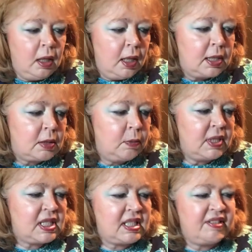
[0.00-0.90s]

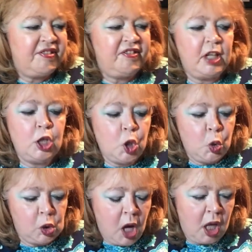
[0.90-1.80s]
Swiss
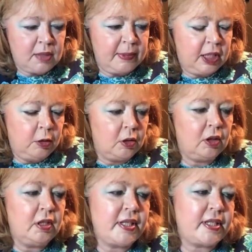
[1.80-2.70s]
Phyto
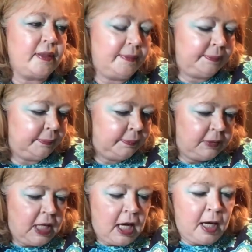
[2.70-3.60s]
Cosmeceuticals.
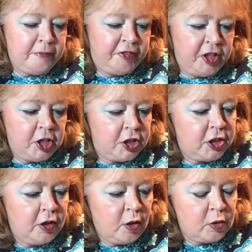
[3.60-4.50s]
I'm finished
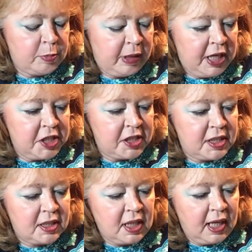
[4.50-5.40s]
to those, but
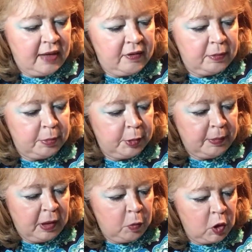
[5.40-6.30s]
I haven't put
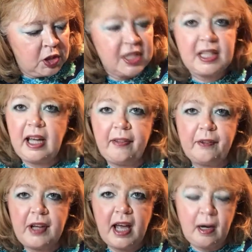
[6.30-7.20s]
my words together
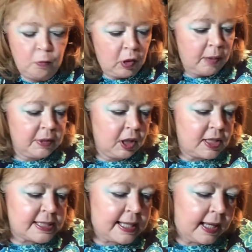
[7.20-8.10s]
yet on what I'm going
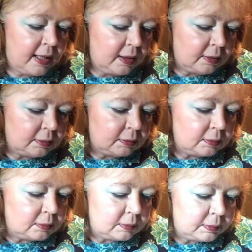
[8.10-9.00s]
to say.
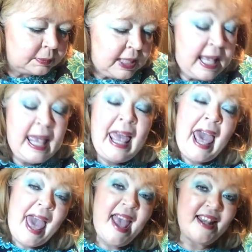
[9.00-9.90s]

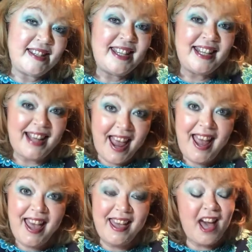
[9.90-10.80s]
And
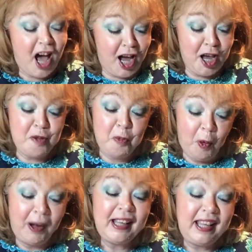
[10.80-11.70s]
today I
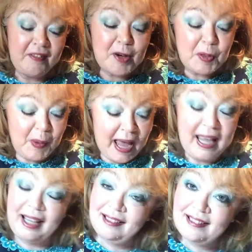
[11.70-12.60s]
won a
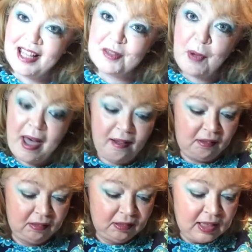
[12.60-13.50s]
giveaway as
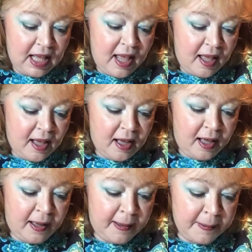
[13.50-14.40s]
well.
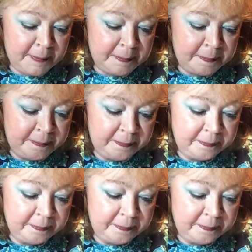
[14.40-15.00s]
And